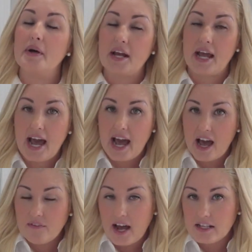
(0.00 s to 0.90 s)
but I
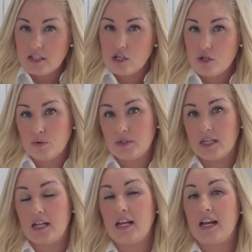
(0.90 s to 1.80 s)
have had to use
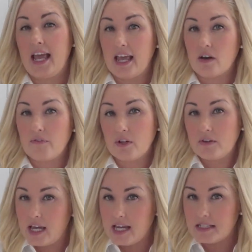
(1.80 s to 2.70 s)
it in a handful
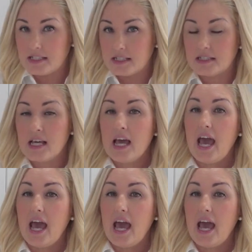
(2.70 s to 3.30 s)
of cases.